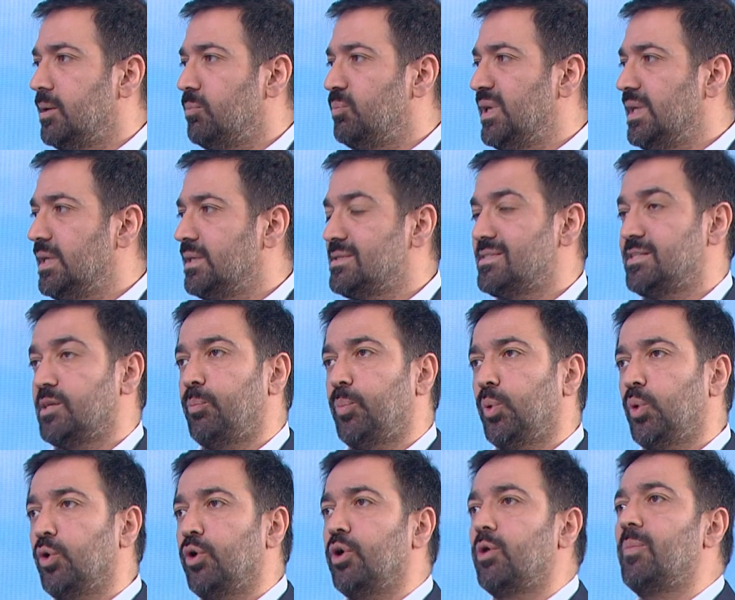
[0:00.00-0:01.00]
being
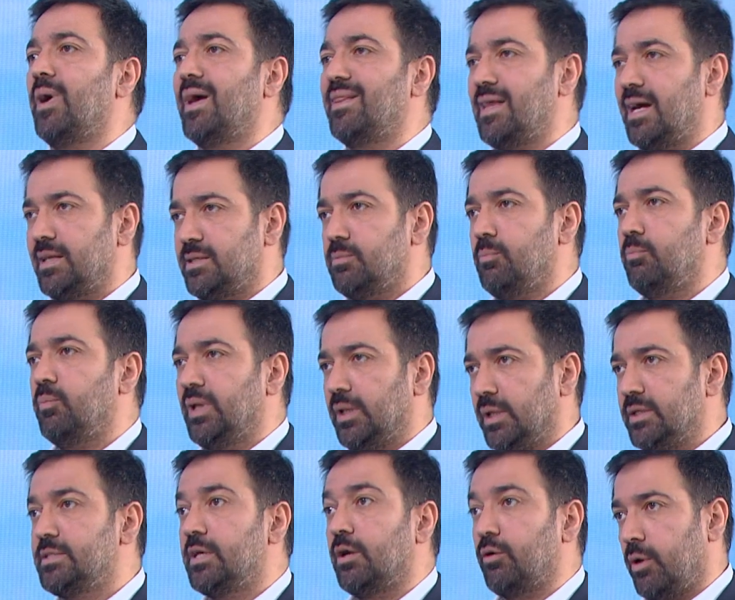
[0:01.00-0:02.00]
supported by that
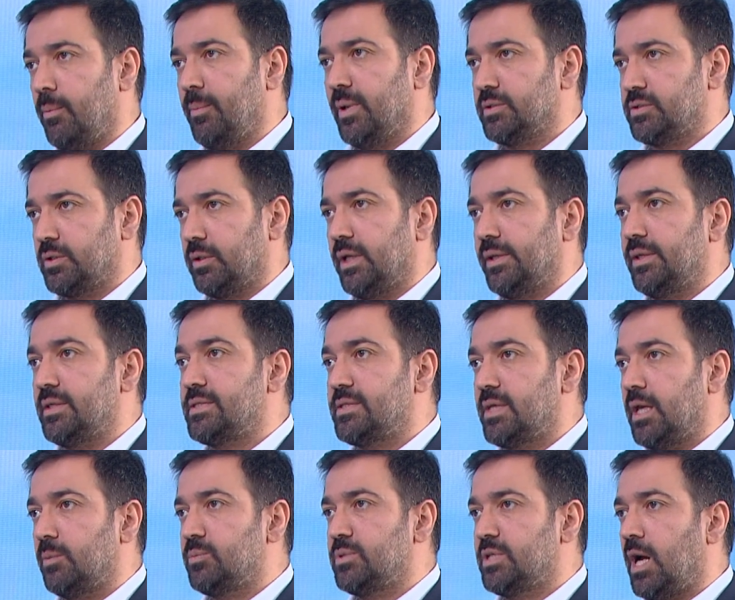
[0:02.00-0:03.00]
military muscle at the
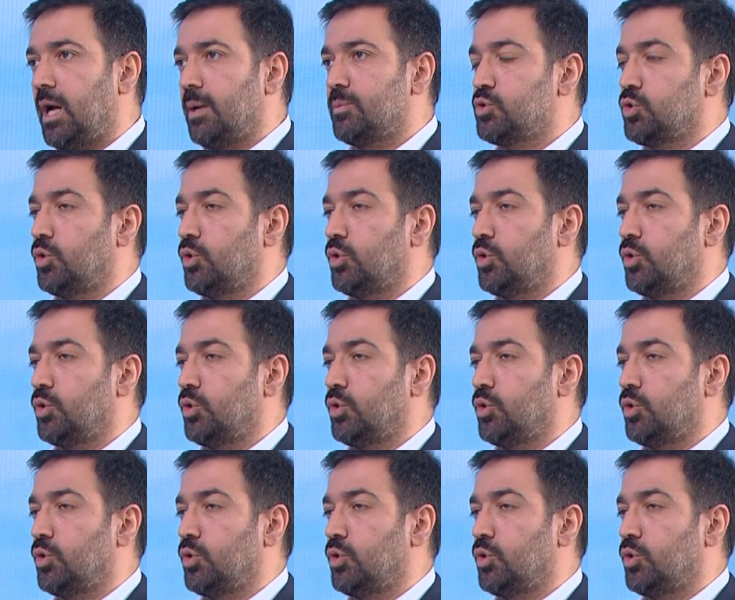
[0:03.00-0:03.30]
same time.